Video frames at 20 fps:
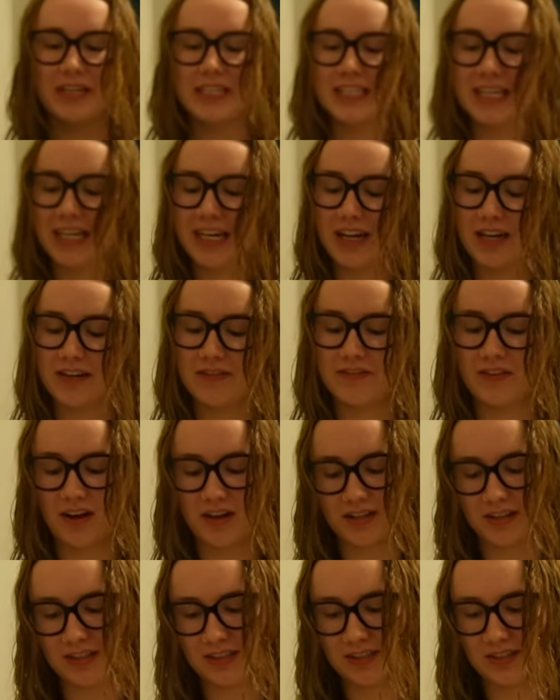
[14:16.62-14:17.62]
wish he could have
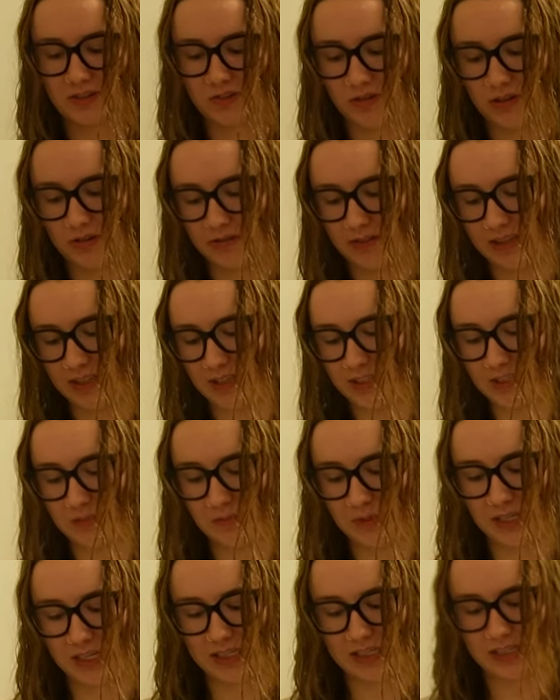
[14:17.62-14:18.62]
gone to the store with us
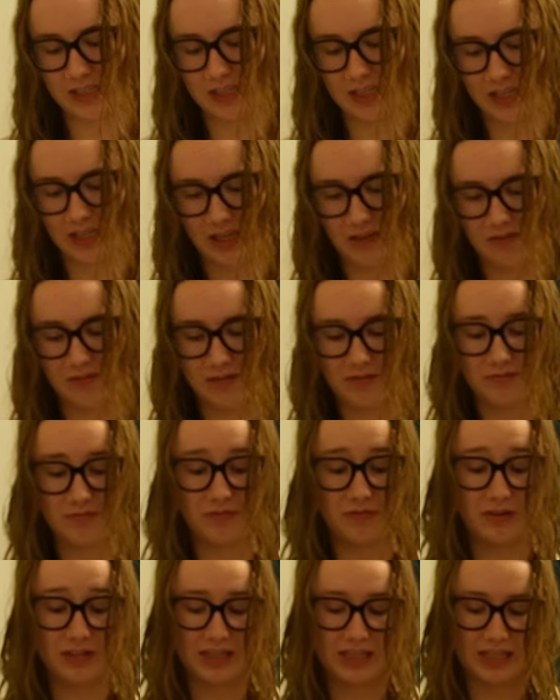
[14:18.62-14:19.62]
because I he think he would have
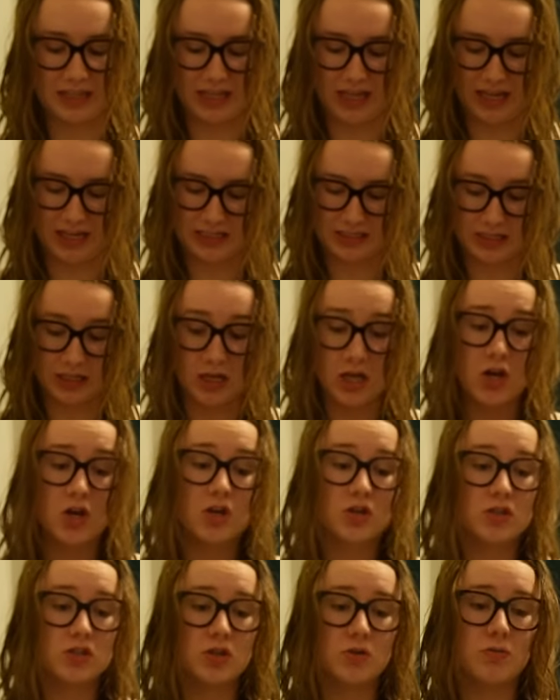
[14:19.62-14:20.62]
really it. liked it.
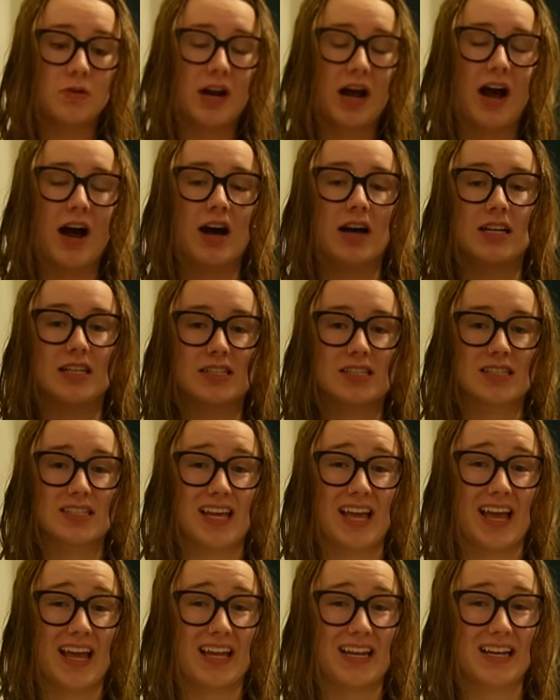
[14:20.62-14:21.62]
So would Hans
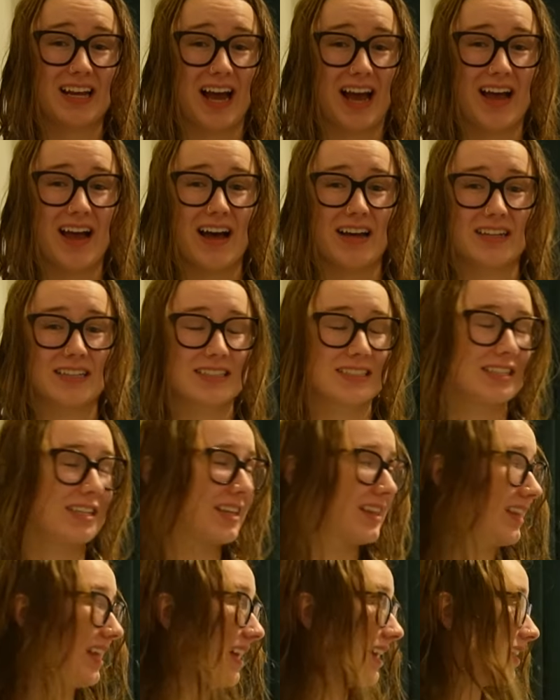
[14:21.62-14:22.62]
and I honestly
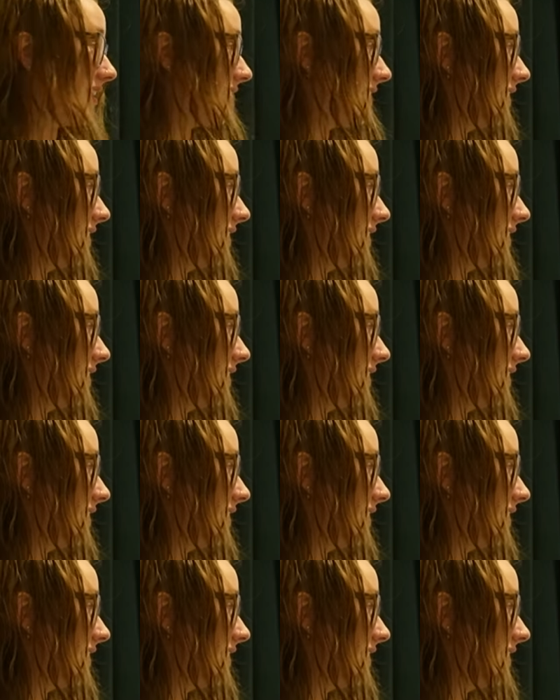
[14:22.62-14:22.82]
think